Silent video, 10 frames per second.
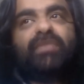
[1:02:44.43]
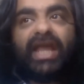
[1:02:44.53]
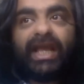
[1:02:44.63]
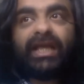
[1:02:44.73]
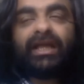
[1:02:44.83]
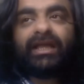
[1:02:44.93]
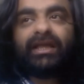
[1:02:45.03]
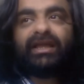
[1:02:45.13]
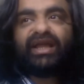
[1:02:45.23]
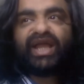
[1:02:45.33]
big
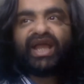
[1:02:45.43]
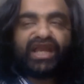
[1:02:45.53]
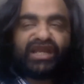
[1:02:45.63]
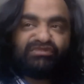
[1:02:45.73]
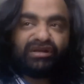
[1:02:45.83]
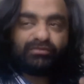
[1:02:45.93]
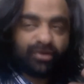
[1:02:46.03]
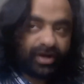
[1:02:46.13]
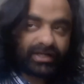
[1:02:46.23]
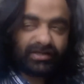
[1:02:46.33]
animal
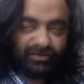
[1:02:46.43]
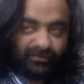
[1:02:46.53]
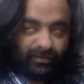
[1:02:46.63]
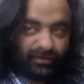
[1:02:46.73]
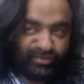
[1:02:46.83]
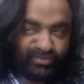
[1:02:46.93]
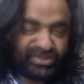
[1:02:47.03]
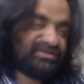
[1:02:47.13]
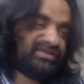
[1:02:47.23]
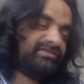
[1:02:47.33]
protection
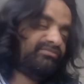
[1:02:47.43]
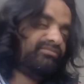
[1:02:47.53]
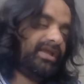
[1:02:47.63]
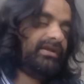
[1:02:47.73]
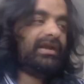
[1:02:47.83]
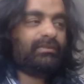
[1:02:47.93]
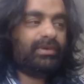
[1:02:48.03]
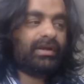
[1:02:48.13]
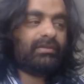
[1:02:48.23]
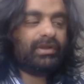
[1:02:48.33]
forums and this big
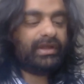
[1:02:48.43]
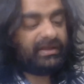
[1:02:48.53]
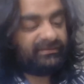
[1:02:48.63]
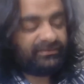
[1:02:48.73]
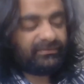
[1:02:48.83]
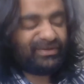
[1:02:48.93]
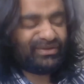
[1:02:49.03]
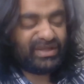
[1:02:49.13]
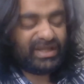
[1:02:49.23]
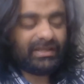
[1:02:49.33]
WWF,
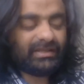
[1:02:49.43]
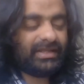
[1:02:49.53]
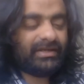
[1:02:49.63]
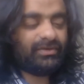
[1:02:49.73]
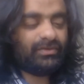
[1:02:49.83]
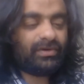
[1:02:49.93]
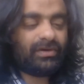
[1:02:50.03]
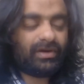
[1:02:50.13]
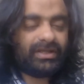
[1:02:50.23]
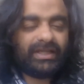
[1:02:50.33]
you know, they do
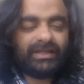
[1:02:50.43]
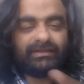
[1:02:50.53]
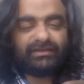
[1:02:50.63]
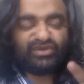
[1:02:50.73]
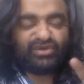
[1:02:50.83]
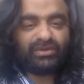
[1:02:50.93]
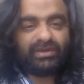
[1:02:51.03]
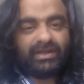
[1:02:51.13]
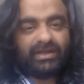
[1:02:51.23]
all these, you know,